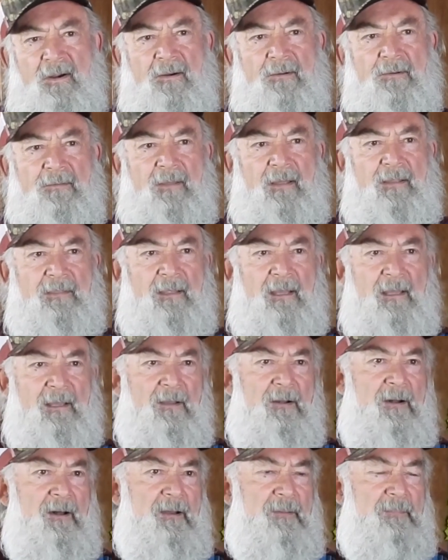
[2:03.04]
barrel, they
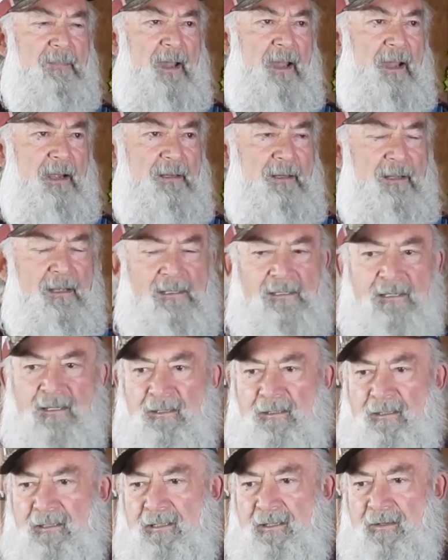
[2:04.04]
think automatically it's
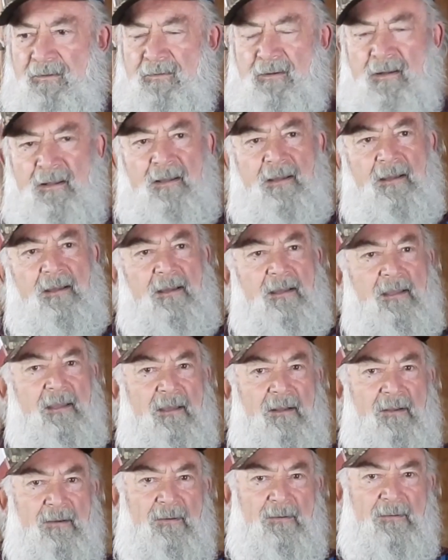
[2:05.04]
going to shoot,
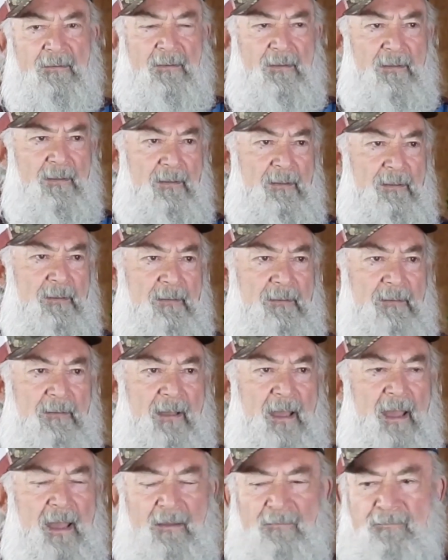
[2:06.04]
you know,
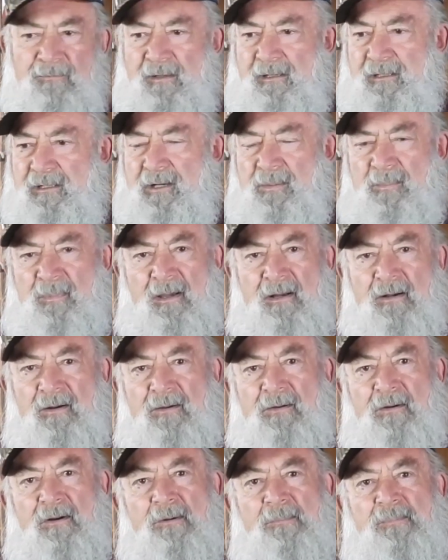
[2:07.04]
half inch or
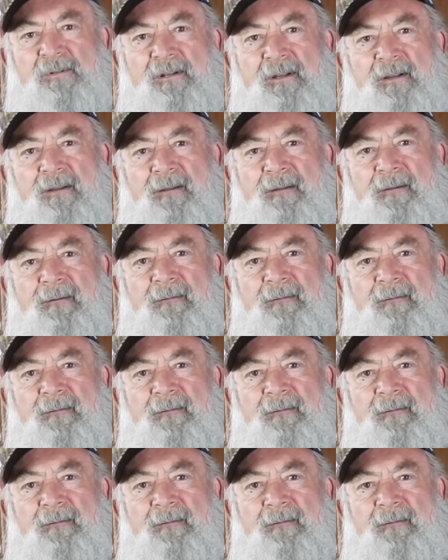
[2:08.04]
better groups.